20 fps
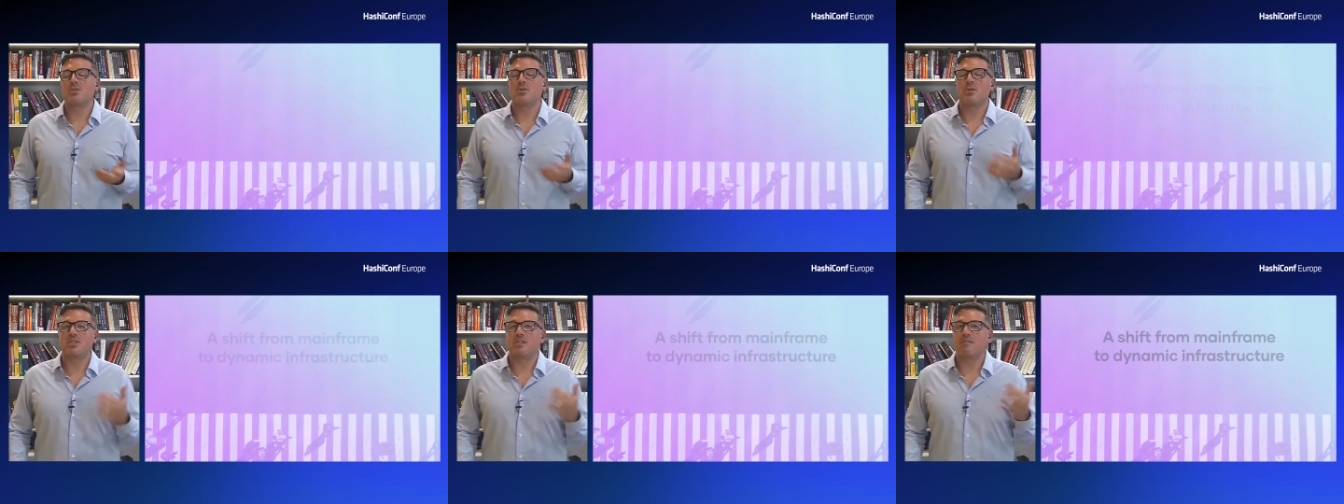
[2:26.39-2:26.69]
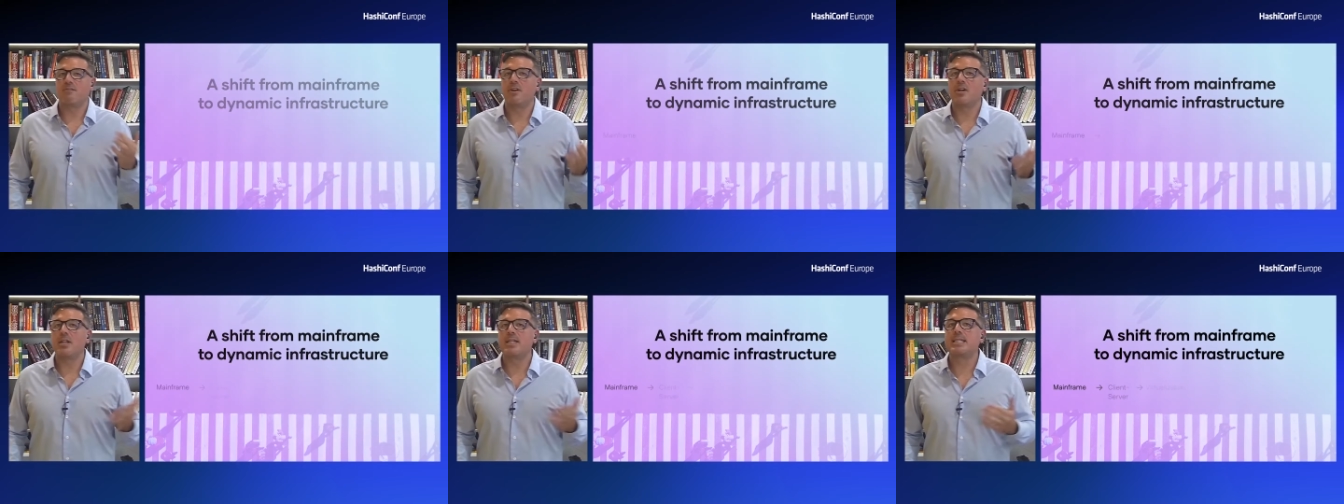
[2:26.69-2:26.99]
So it's a
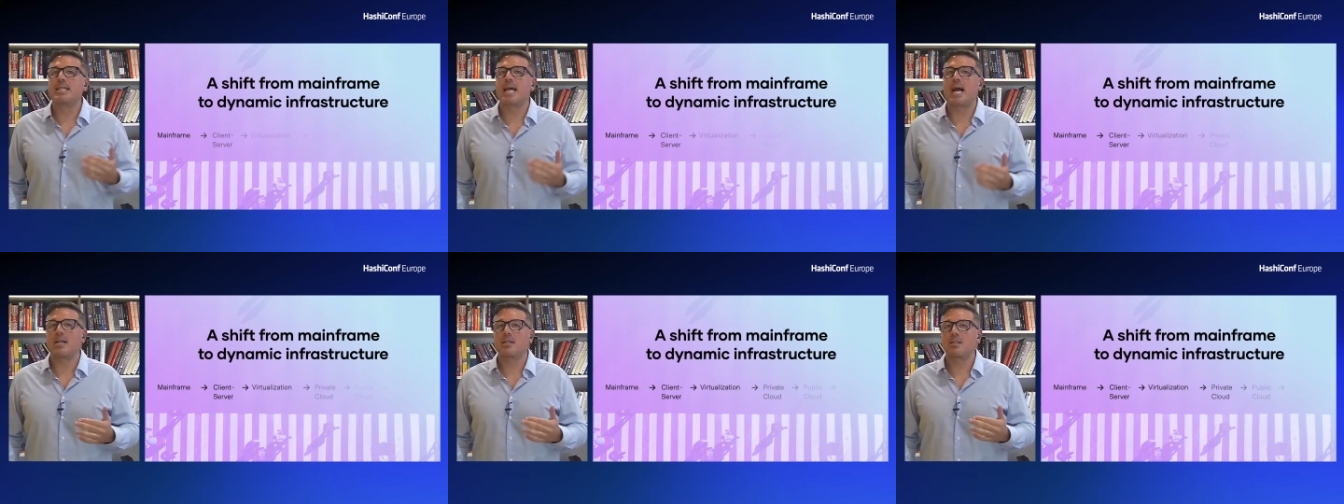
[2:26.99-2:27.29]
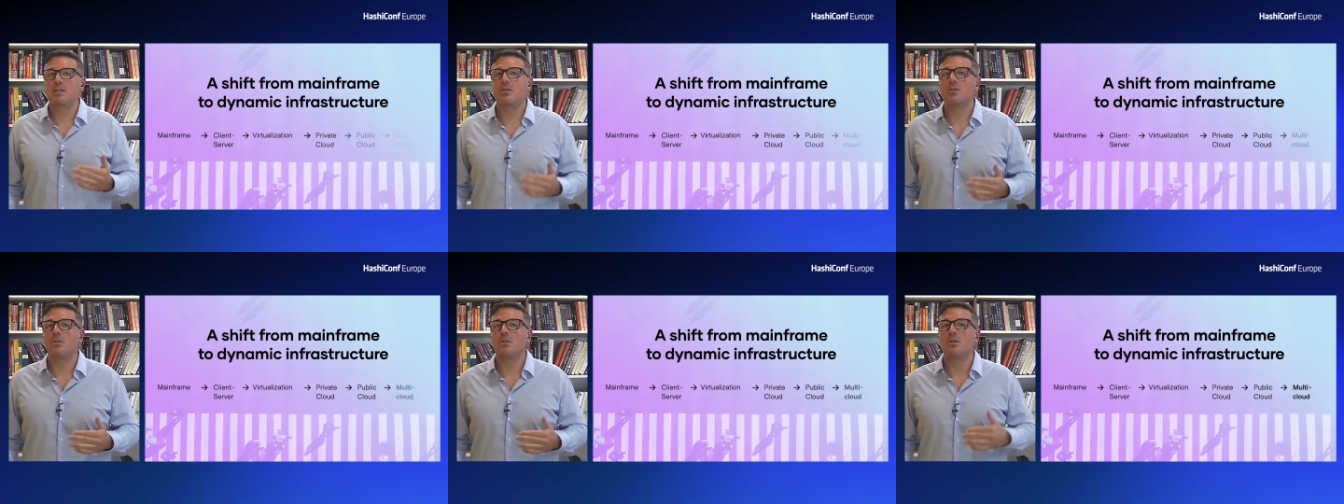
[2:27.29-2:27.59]
very
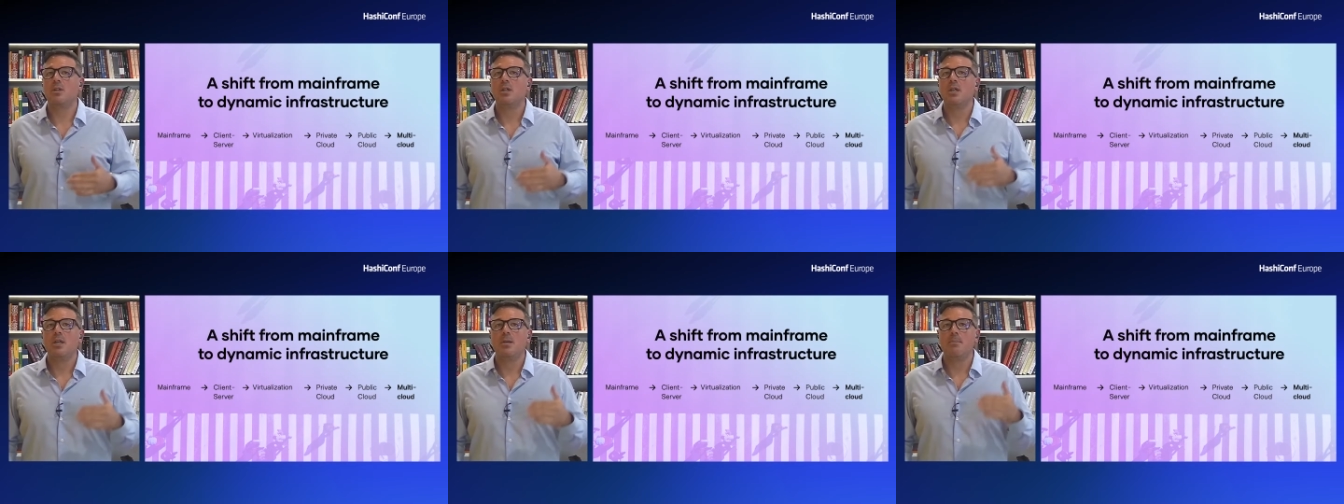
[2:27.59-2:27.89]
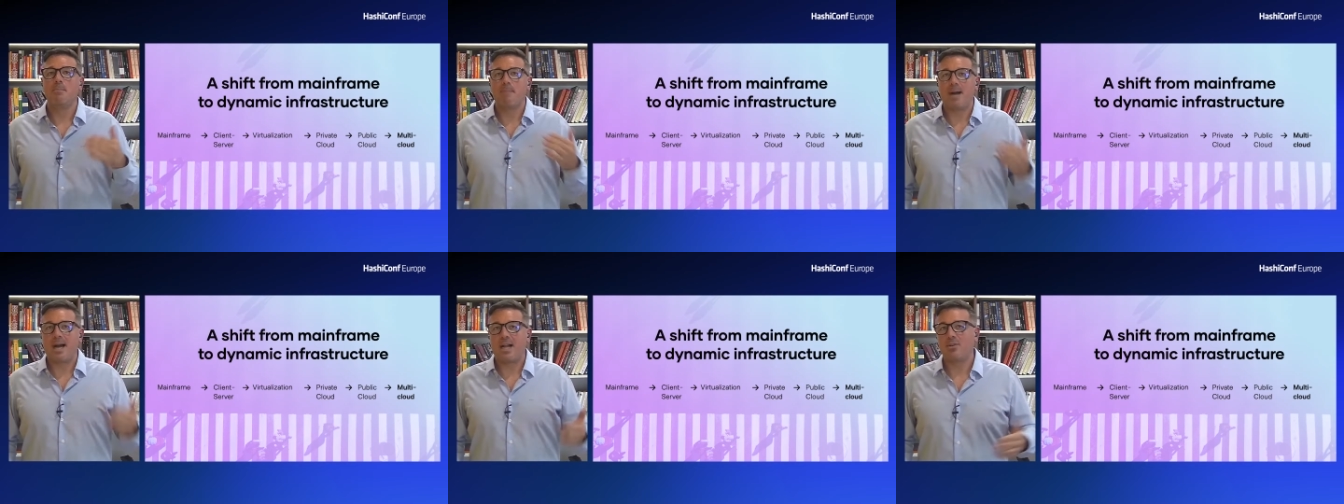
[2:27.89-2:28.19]
tactical,
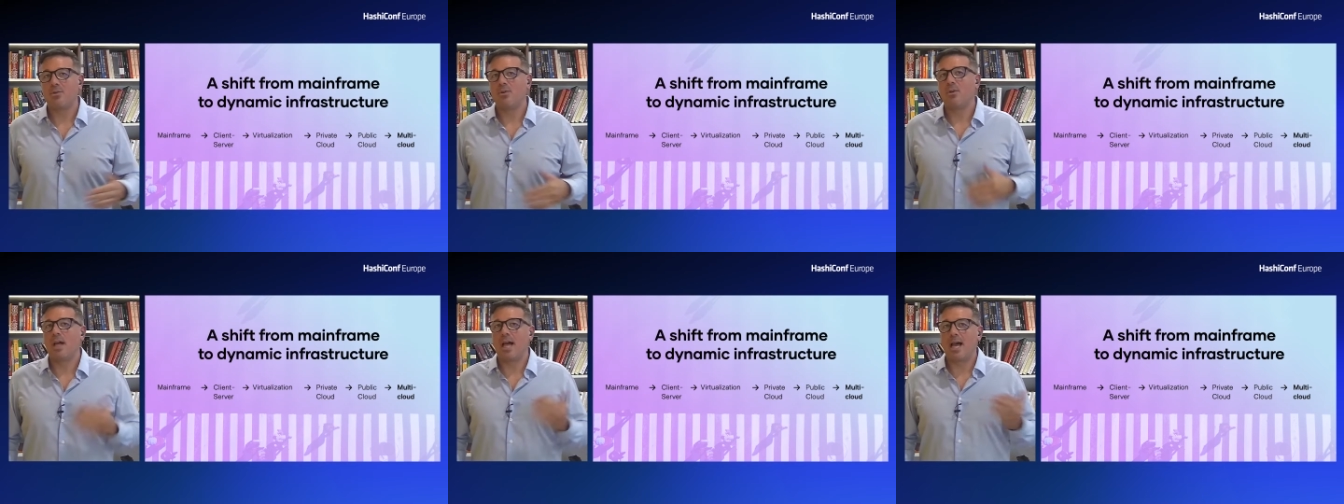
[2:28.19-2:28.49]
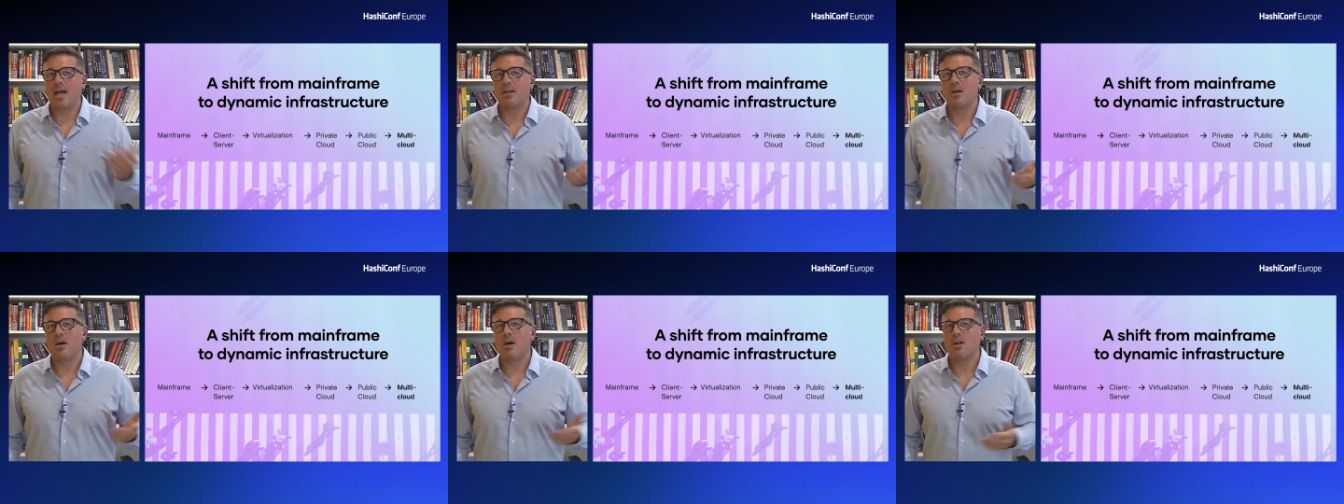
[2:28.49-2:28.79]
manual,
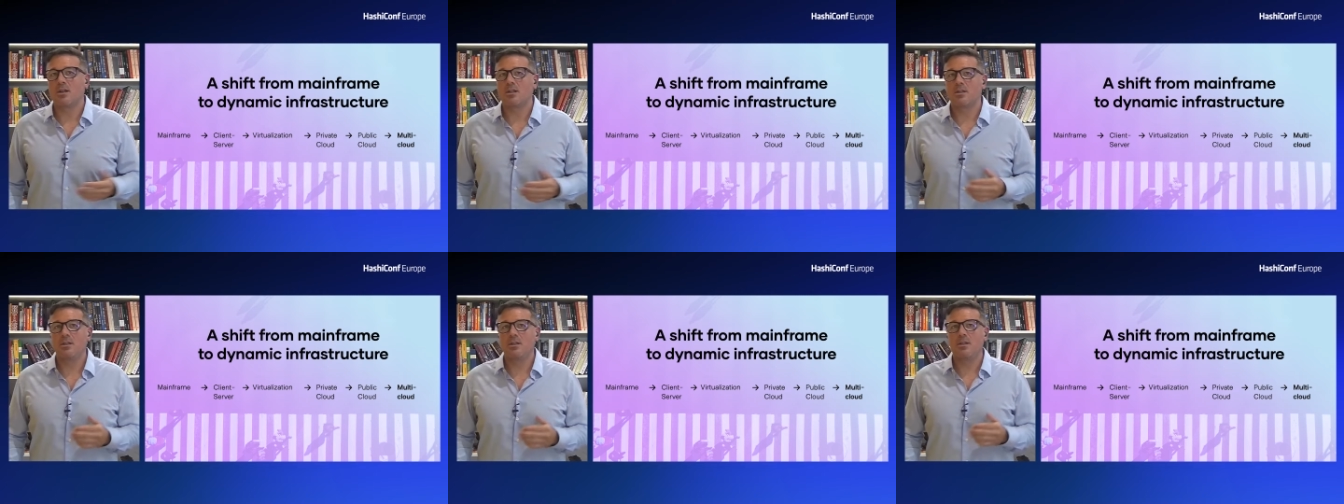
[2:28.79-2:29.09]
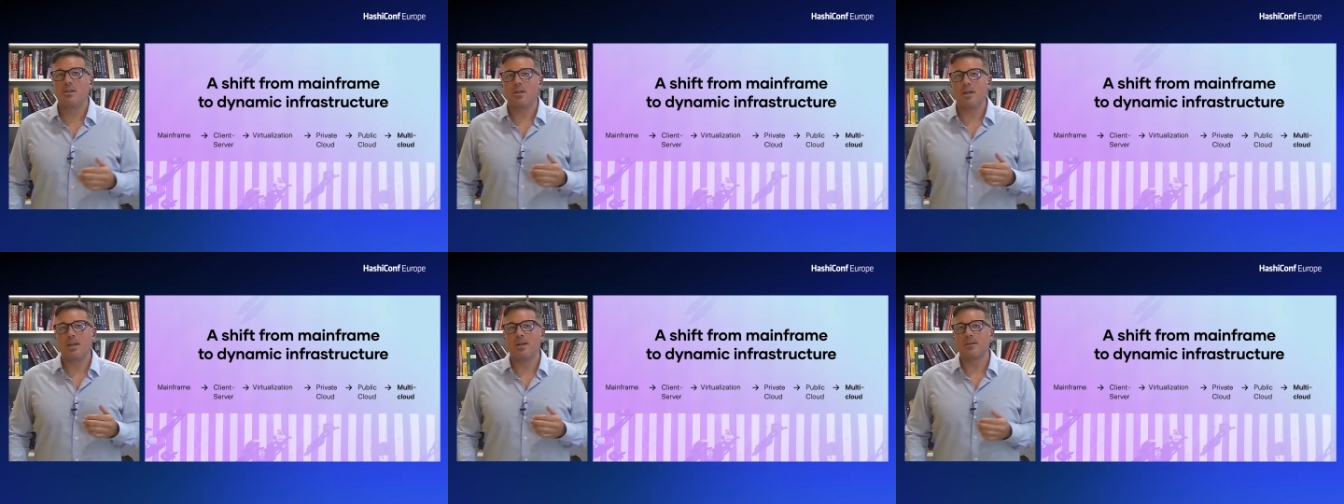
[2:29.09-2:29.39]
ad hoc
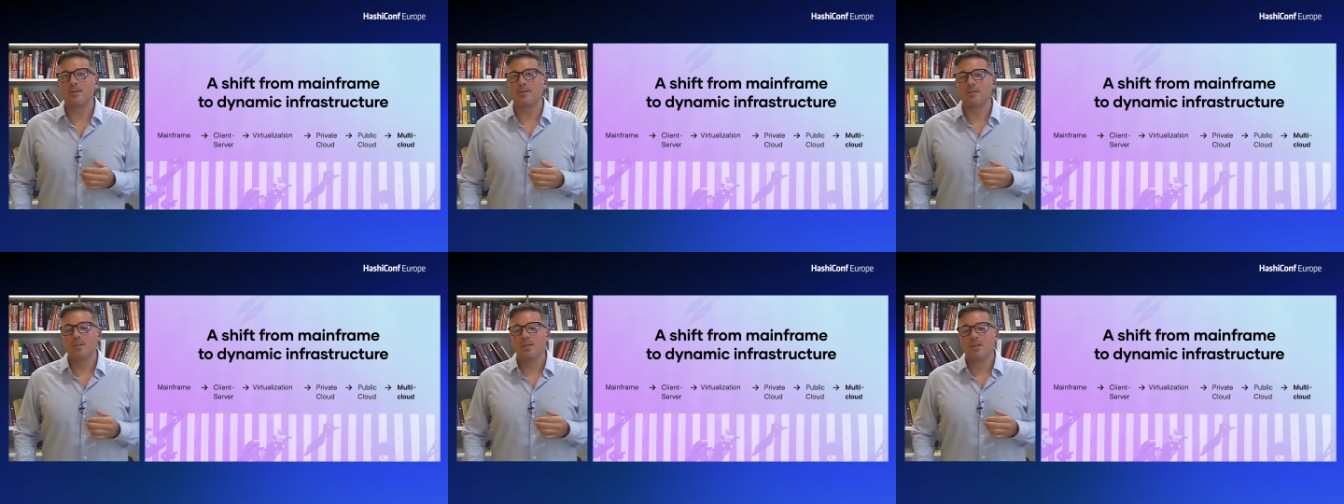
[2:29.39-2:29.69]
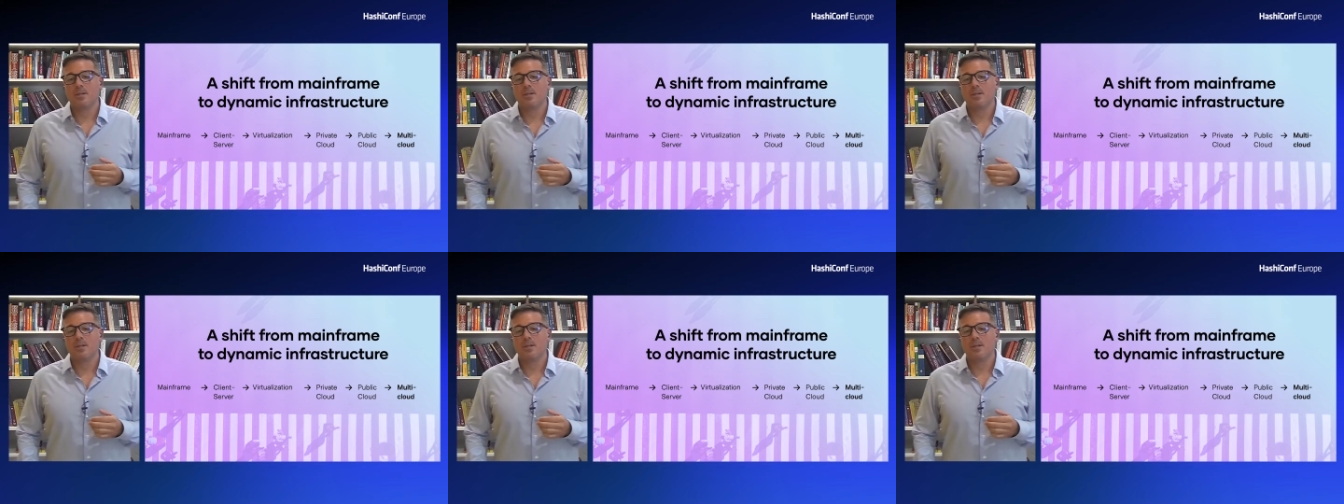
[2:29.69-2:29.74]
thing.